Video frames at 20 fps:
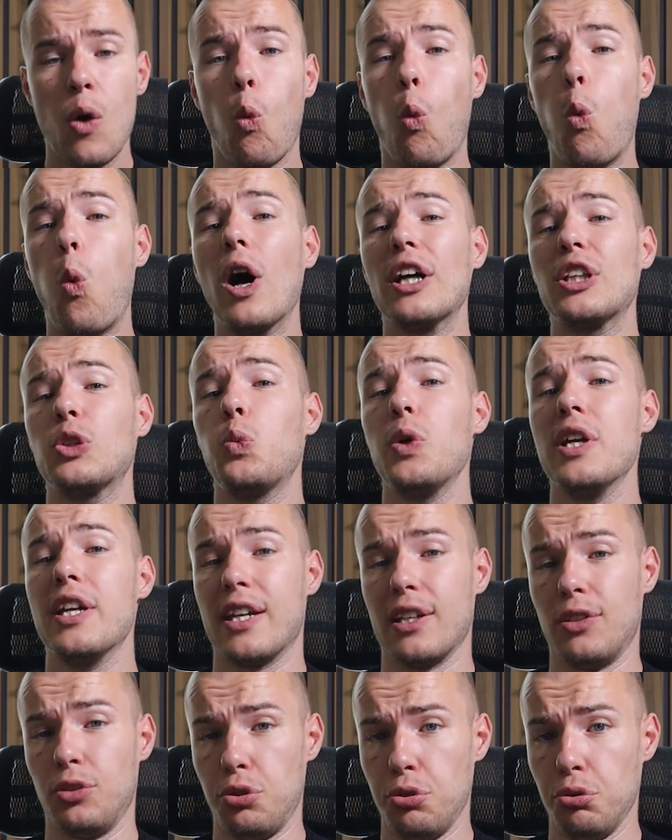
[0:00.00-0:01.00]
What
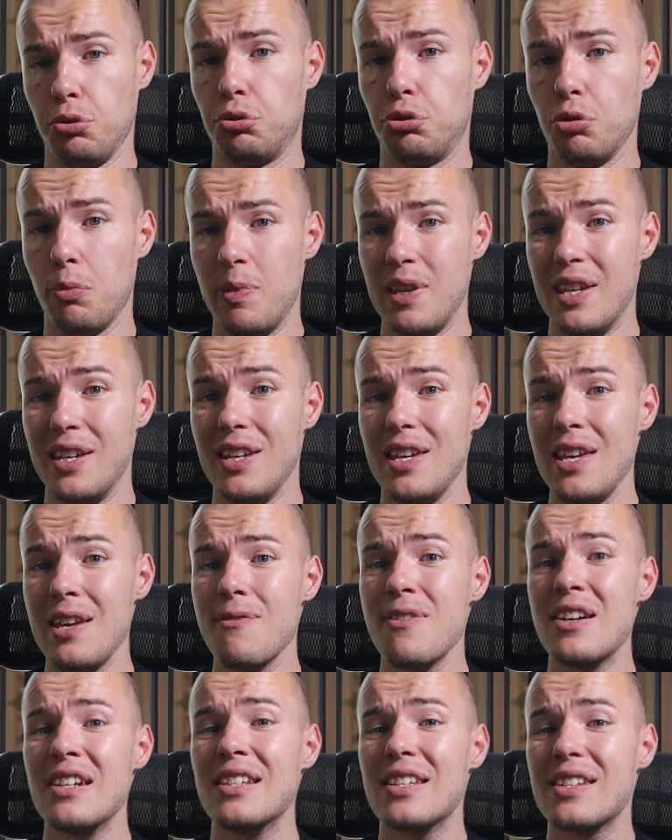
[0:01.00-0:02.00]
we can do to be
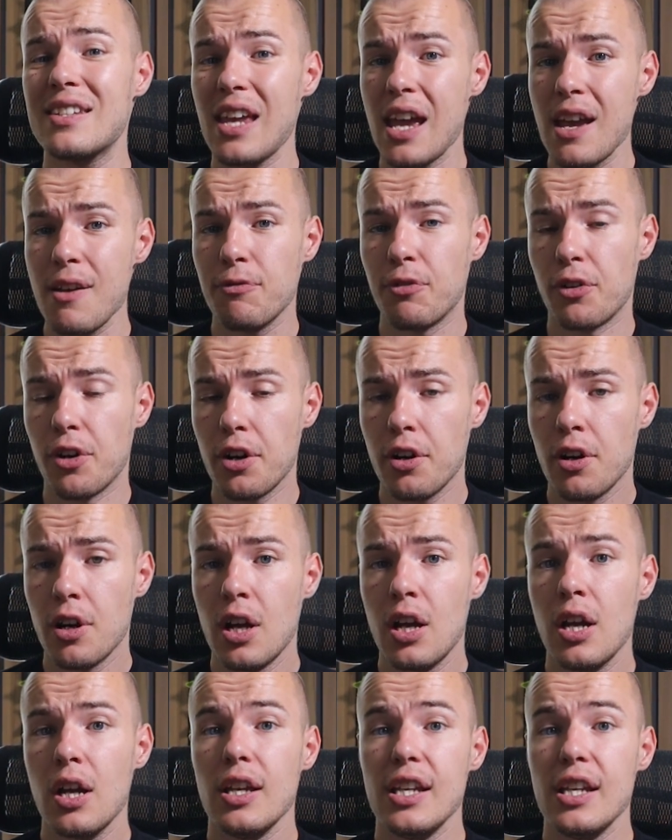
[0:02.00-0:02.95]
even safer